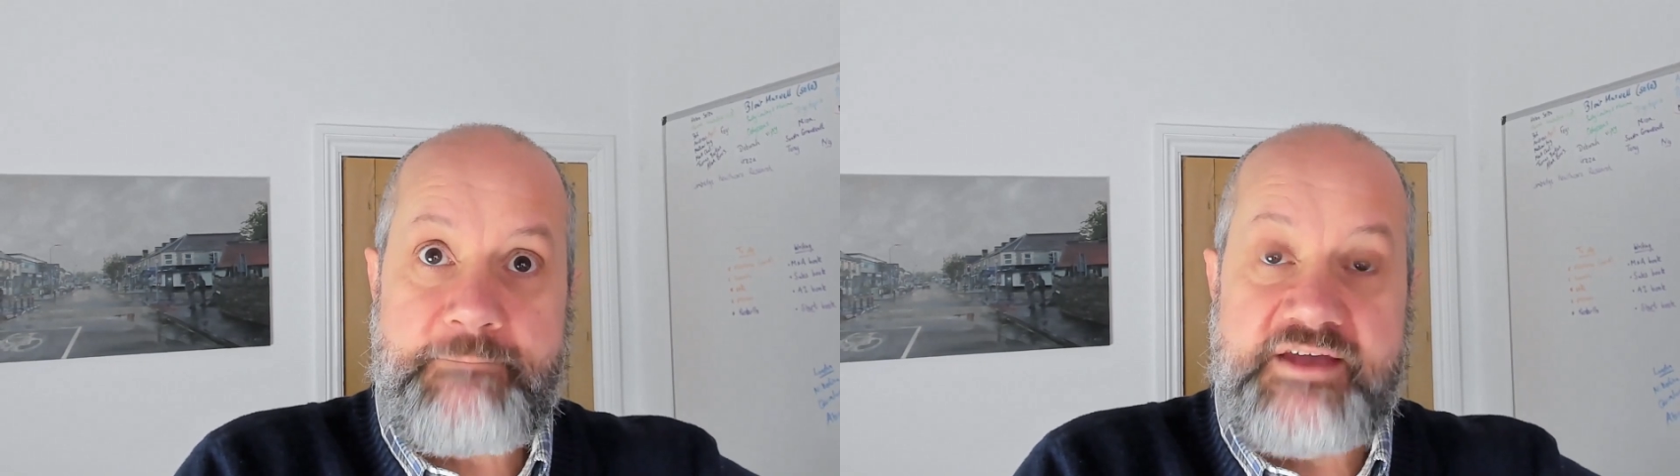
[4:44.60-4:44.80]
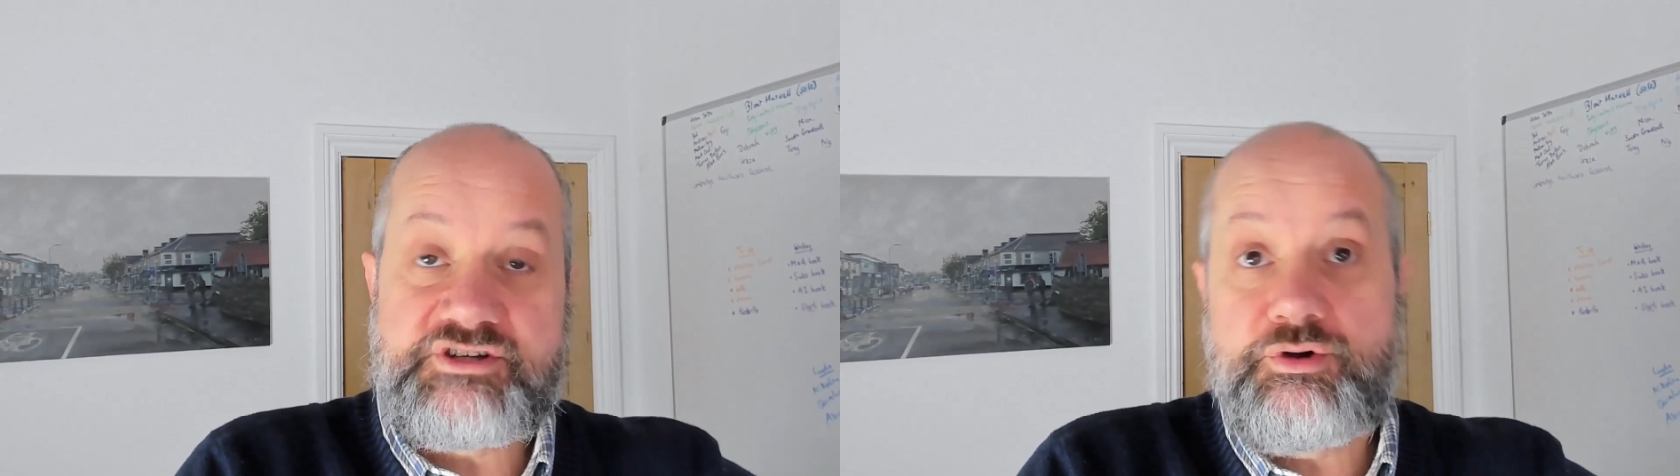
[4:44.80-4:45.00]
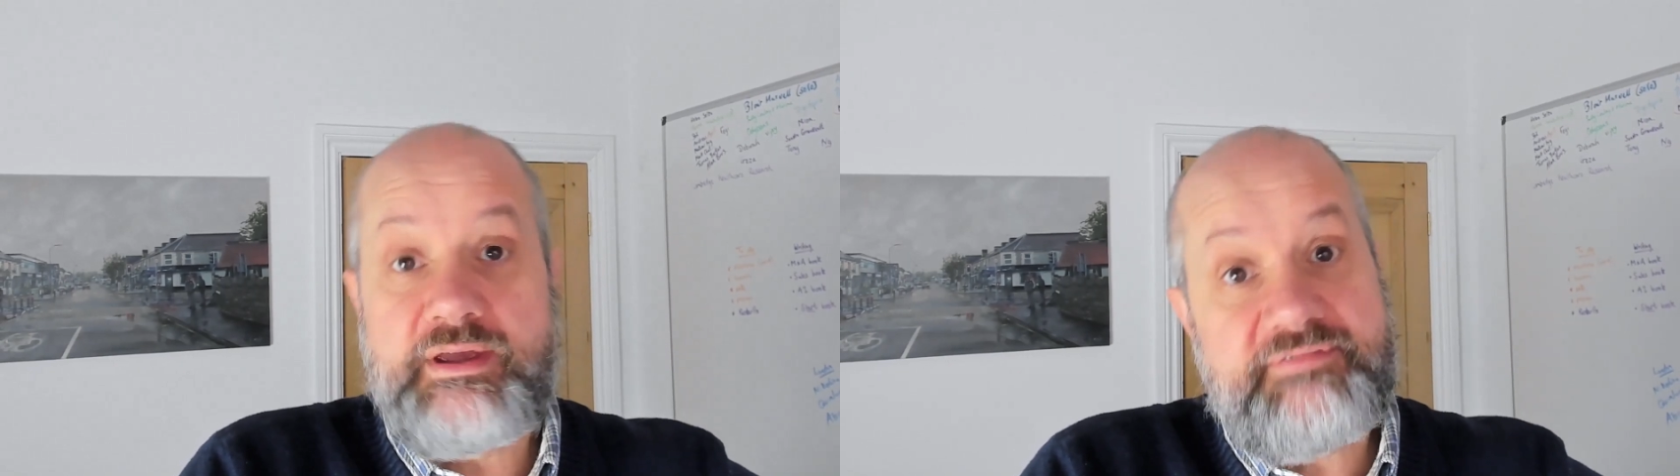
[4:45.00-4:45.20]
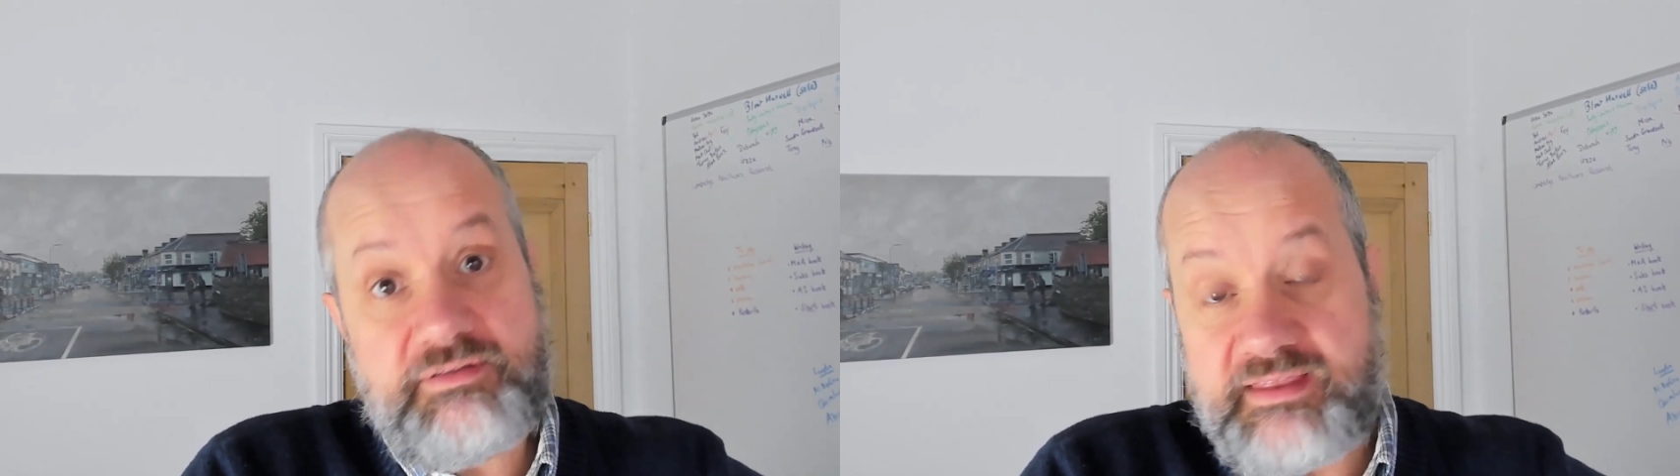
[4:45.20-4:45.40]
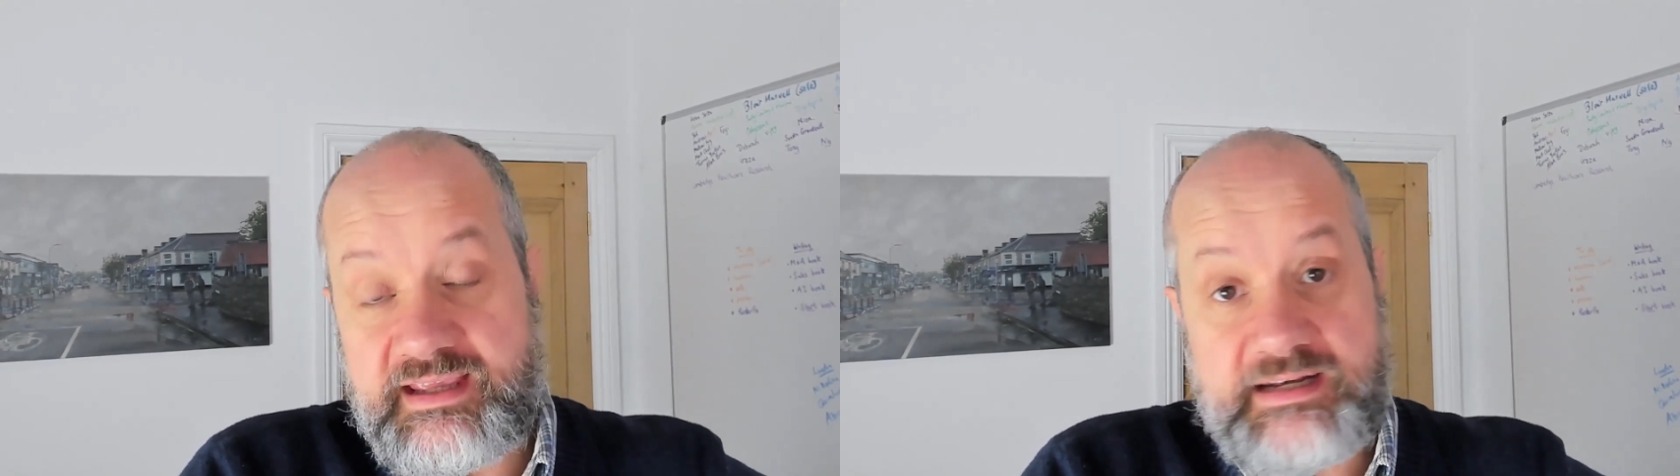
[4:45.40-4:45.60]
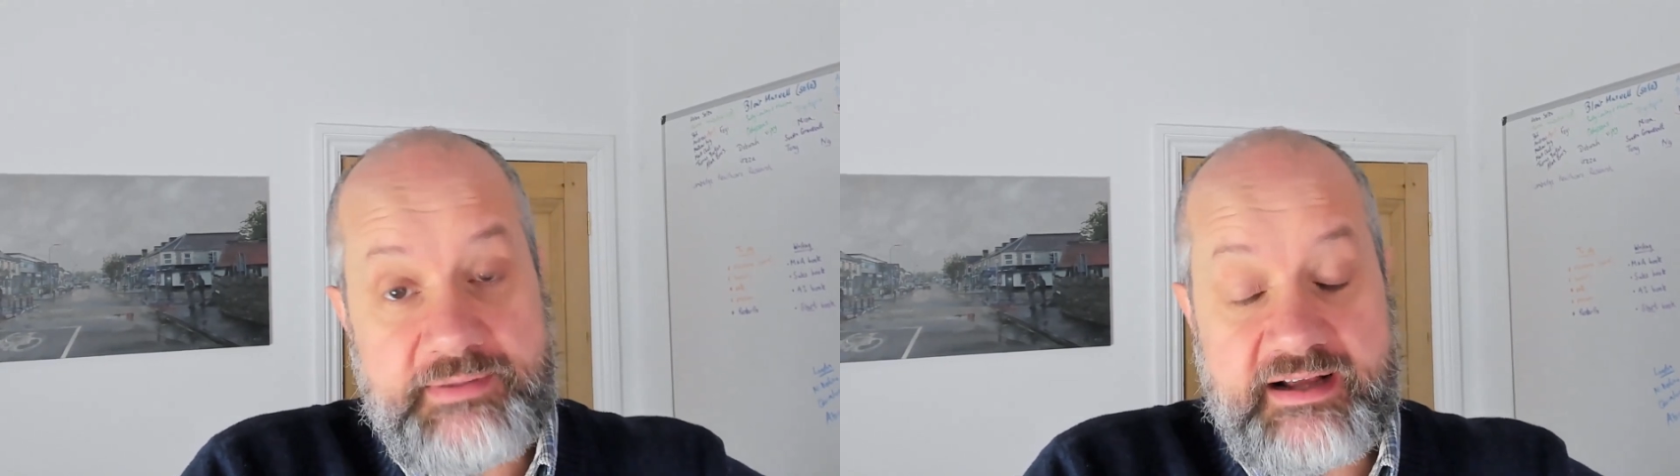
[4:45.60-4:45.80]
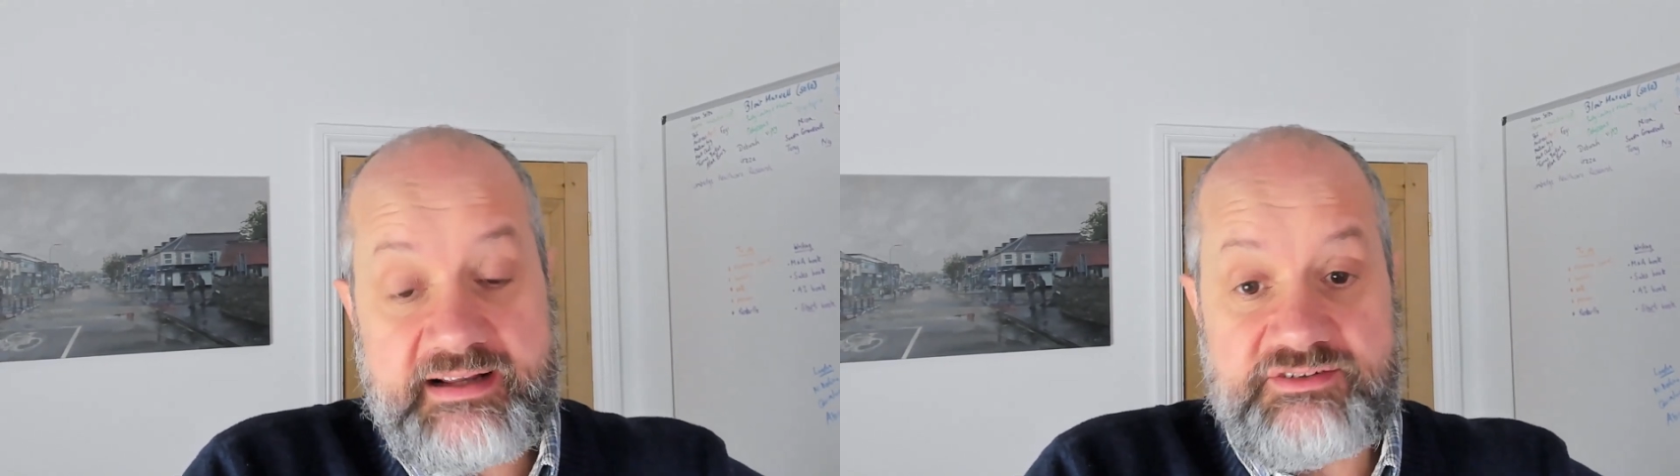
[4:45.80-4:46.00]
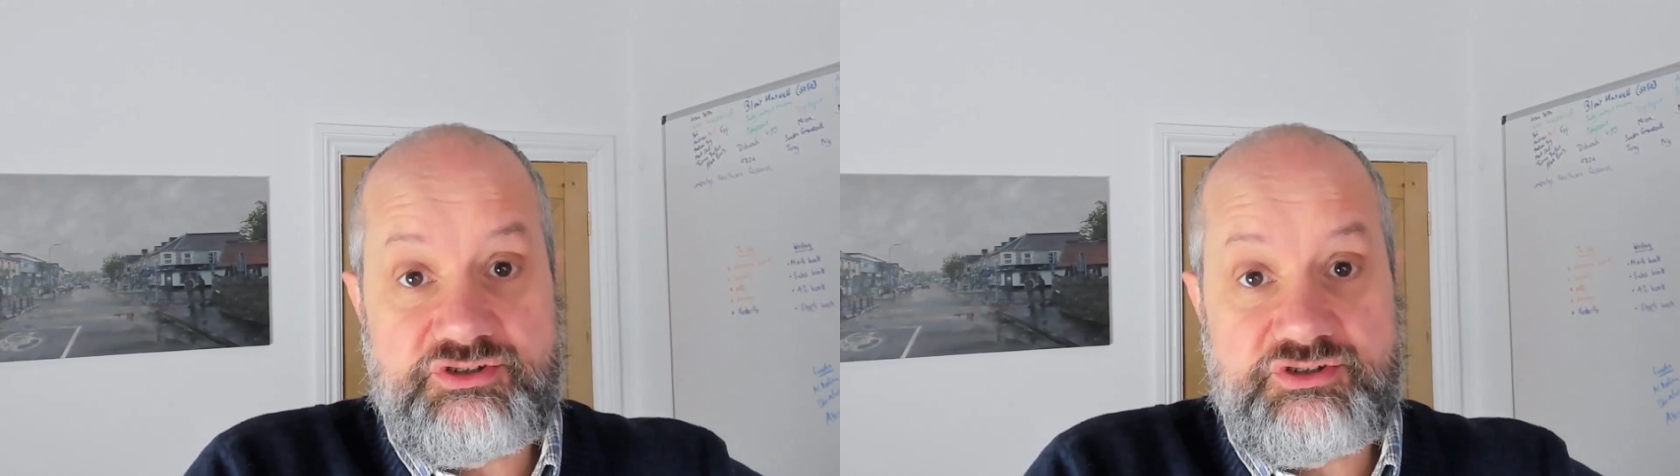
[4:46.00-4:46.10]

So if you're thinking about it,